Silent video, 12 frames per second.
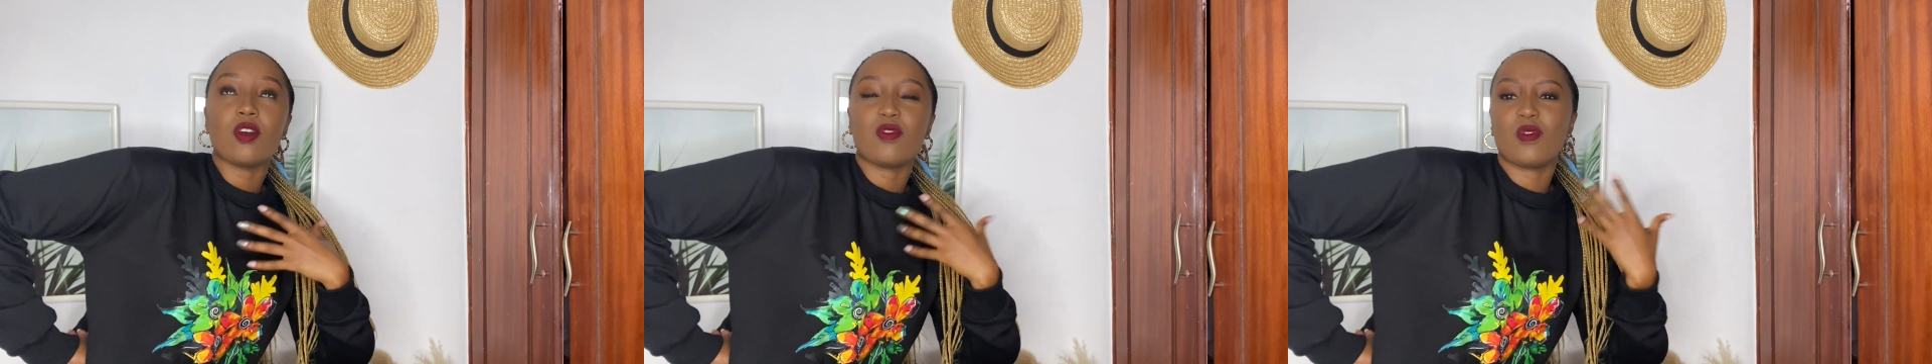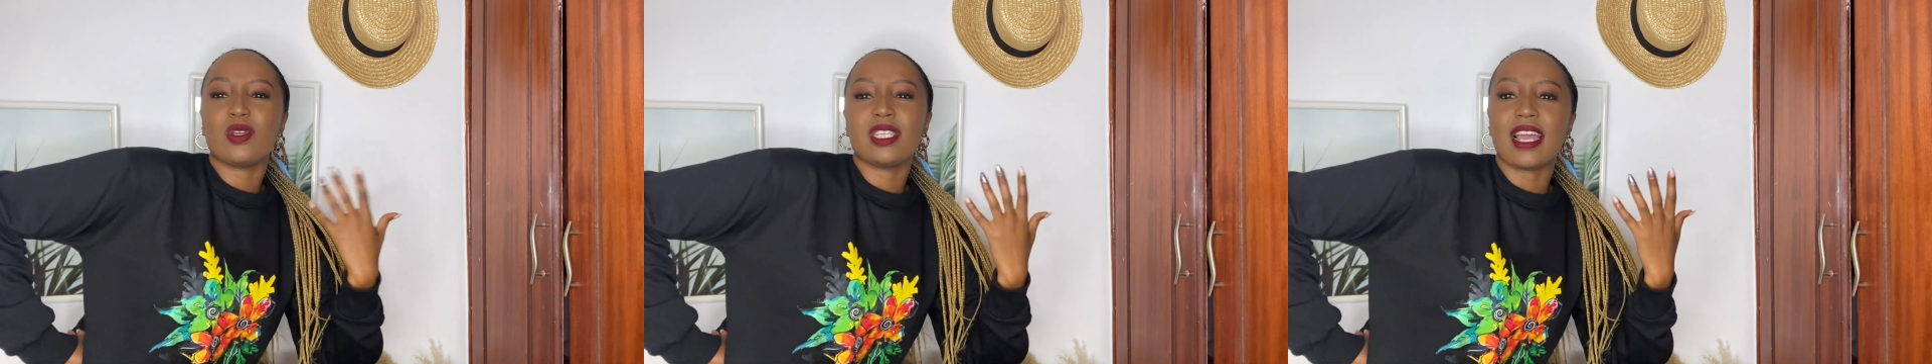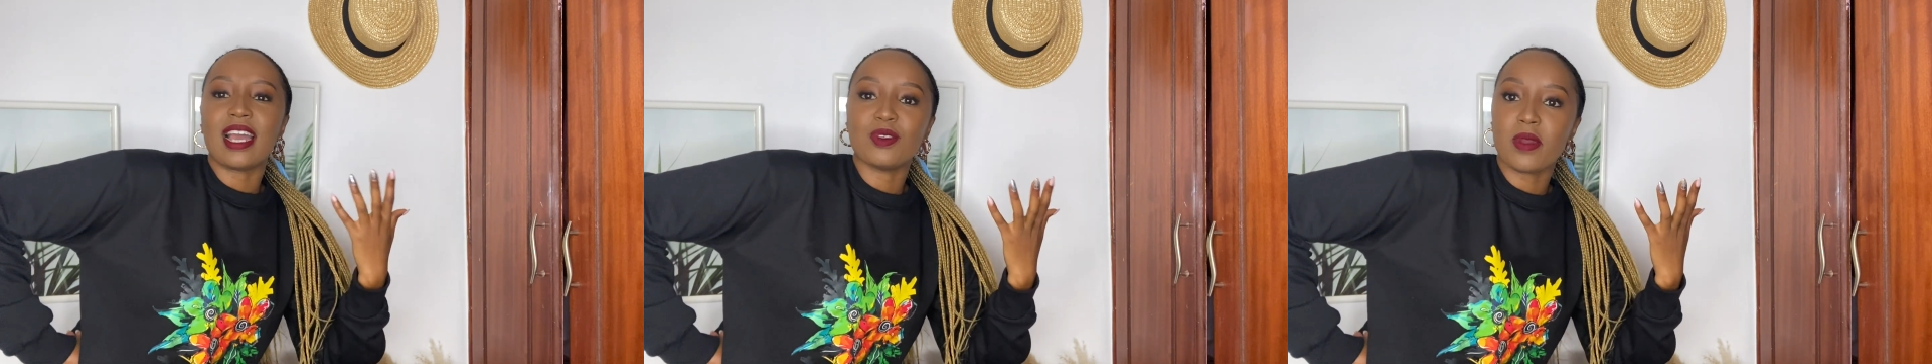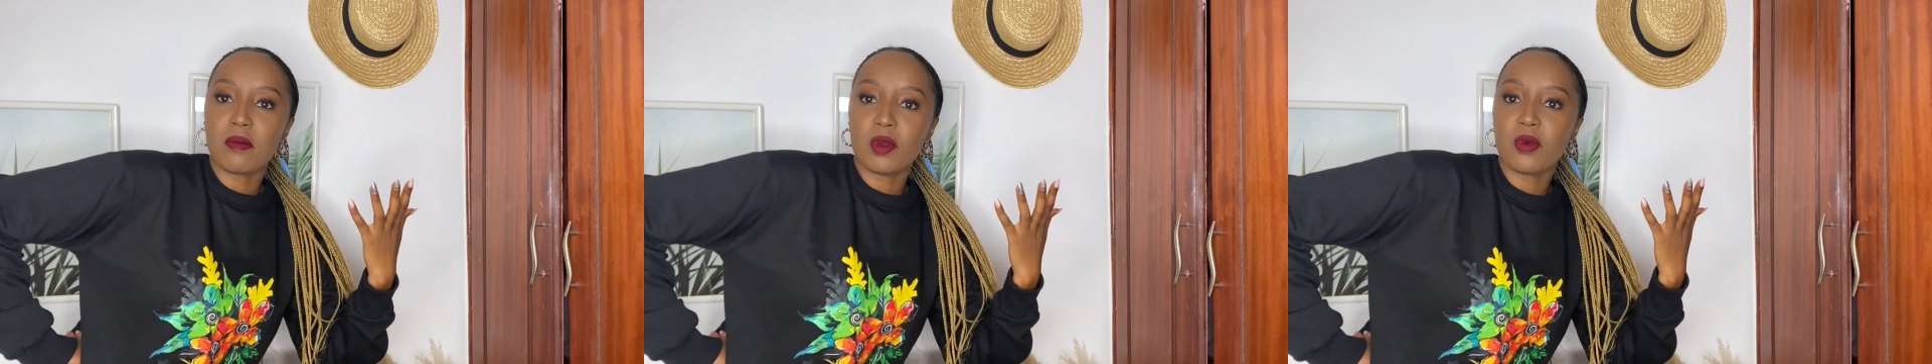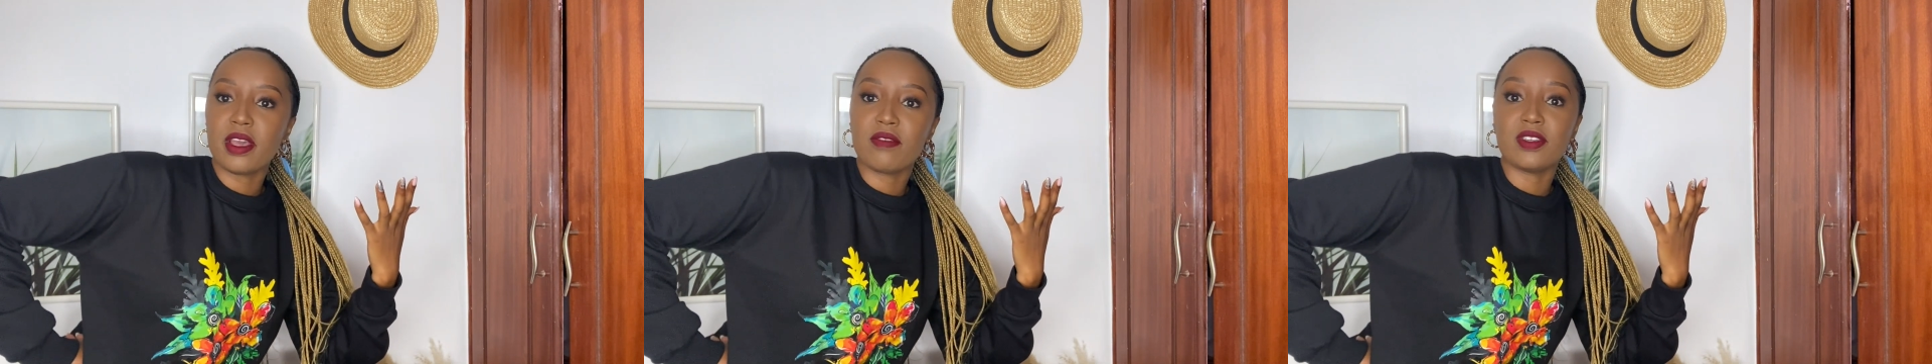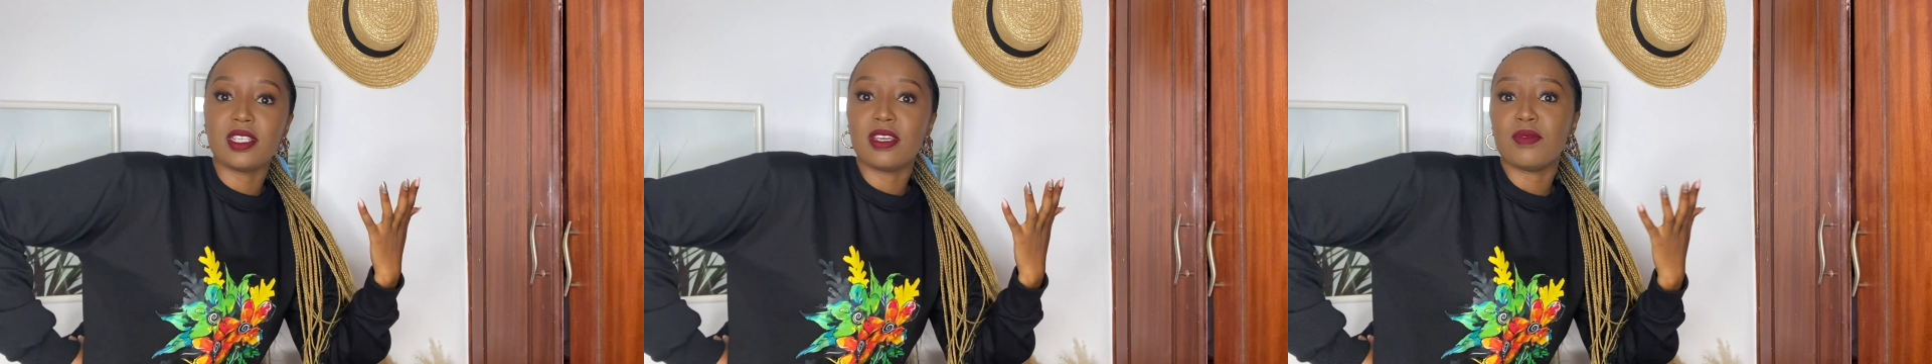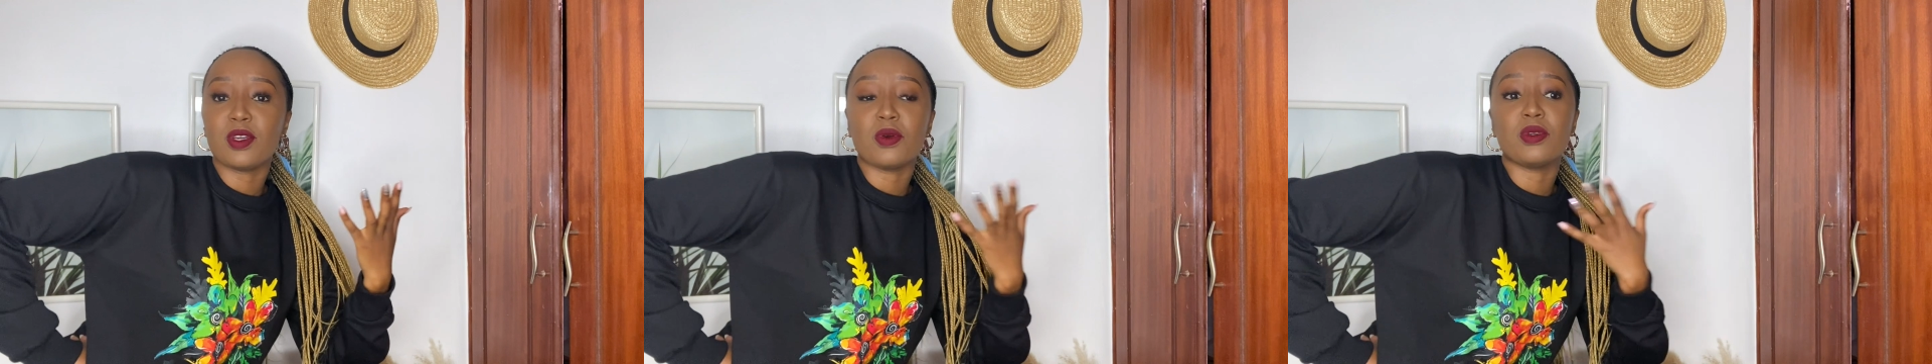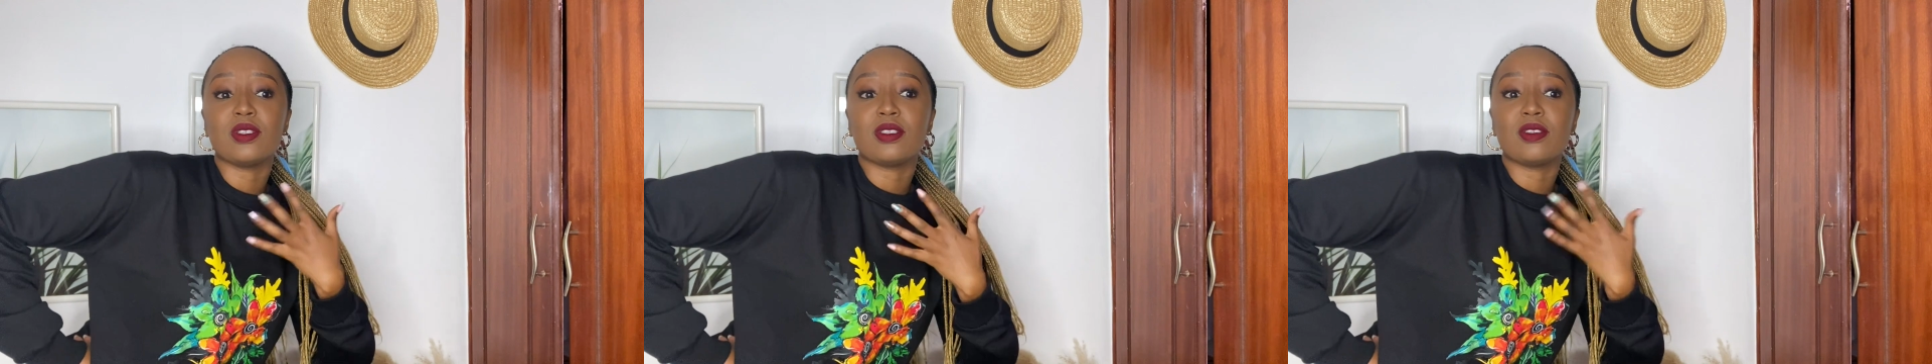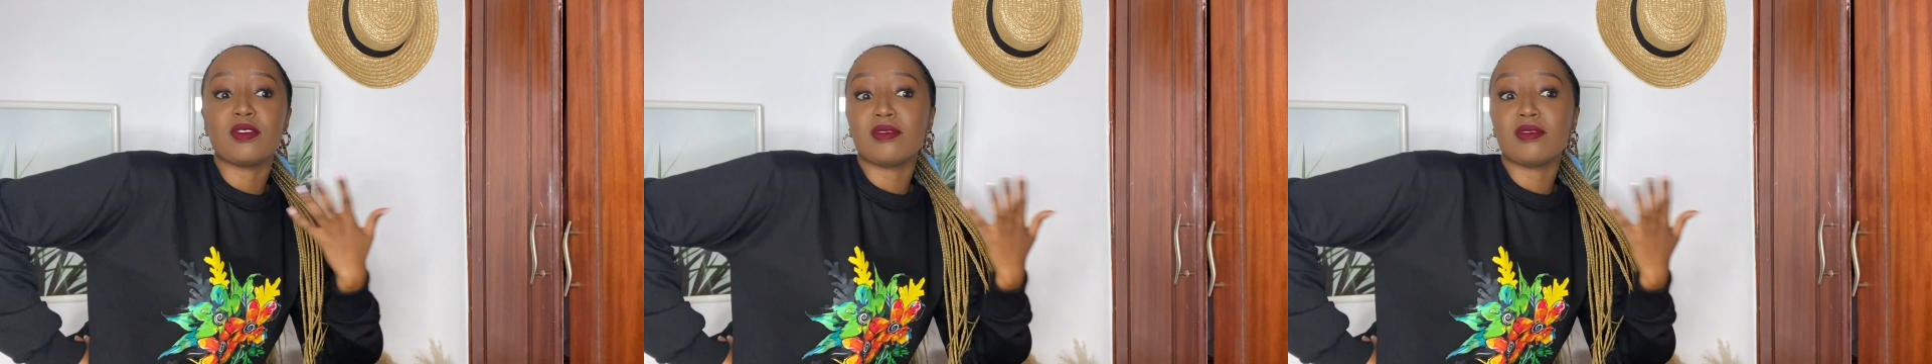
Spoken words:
of course I can't wear my wear every day because